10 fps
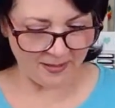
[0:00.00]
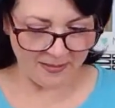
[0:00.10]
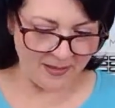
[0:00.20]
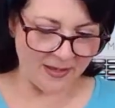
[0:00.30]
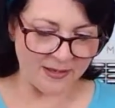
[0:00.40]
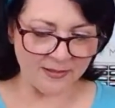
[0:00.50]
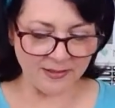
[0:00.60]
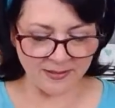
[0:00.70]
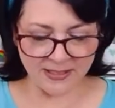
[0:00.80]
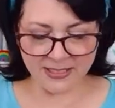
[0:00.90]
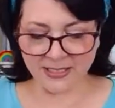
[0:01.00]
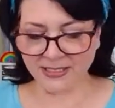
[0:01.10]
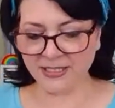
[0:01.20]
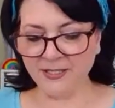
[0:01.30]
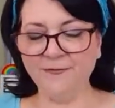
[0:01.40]
And then this
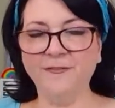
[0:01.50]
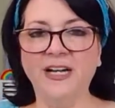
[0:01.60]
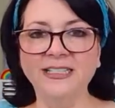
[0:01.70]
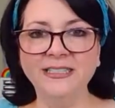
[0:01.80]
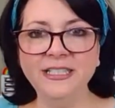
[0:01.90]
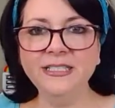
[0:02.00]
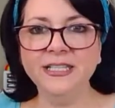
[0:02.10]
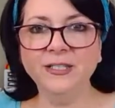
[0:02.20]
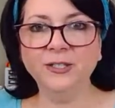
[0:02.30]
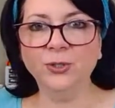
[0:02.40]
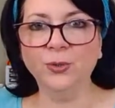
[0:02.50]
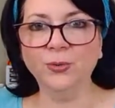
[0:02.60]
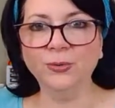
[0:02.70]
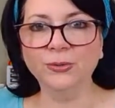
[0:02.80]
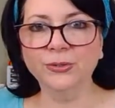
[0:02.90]
is the fine detail
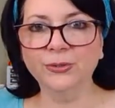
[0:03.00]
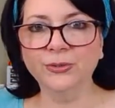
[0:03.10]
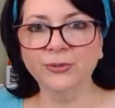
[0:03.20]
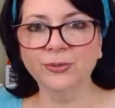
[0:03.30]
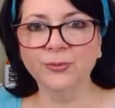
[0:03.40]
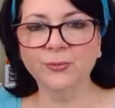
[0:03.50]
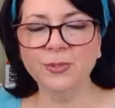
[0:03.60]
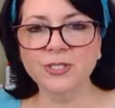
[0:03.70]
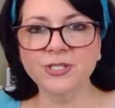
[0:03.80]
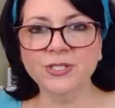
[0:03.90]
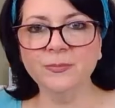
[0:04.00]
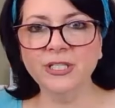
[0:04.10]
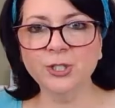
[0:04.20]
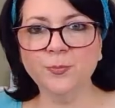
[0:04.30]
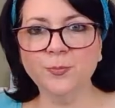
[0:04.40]
gold, which is a
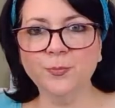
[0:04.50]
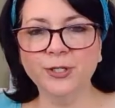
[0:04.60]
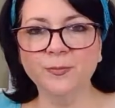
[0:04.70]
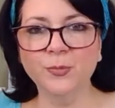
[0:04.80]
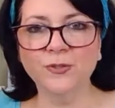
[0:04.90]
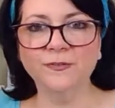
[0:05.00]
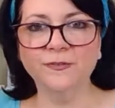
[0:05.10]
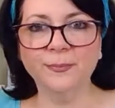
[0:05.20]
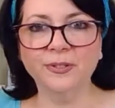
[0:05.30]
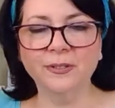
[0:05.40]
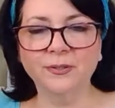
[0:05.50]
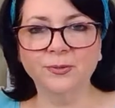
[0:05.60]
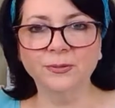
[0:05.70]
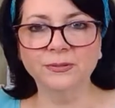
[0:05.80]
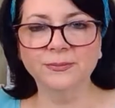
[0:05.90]
much brighter, more vibrant
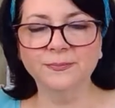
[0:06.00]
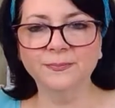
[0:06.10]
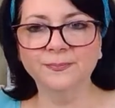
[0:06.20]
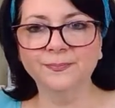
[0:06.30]
gold.